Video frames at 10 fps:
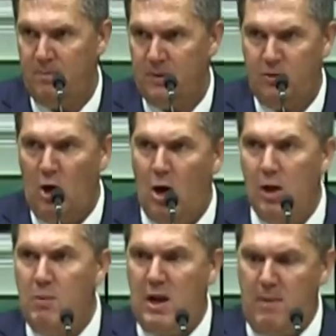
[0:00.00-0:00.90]
The
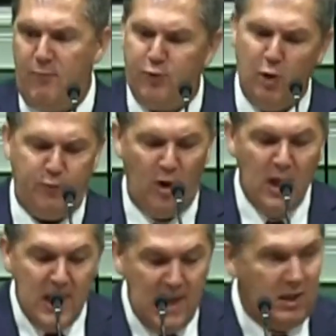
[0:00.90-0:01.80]
only way to be fruitful
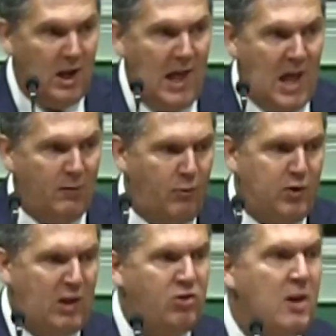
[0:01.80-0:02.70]
in the land of
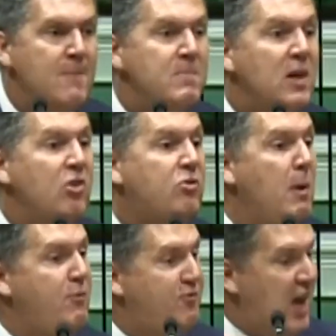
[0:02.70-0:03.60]
affliction is to
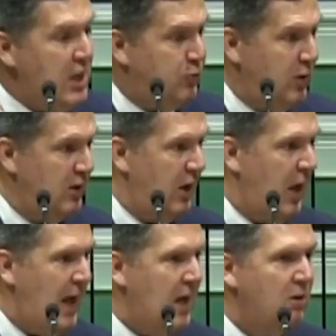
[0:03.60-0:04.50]
be faithful in the
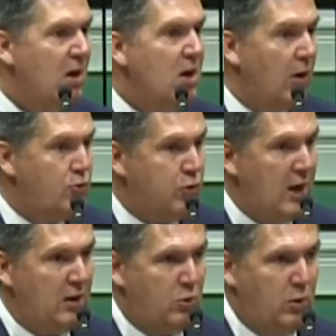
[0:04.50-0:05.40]
land of
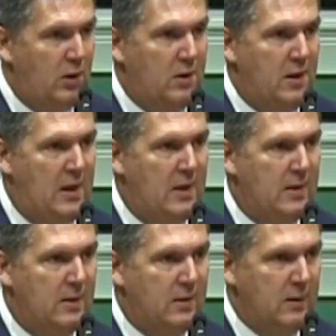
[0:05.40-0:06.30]
tranquility.
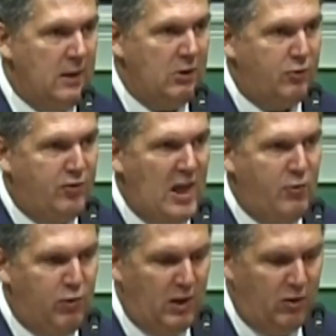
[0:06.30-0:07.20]
He's
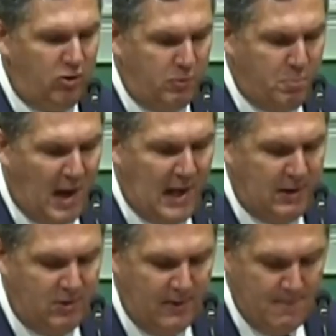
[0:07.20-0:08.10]
faithful in
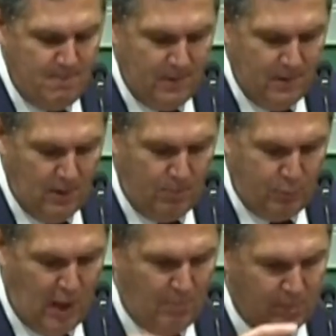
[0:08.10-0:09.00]
spite of
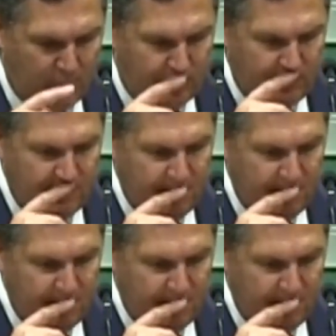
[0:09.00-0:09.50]
problems.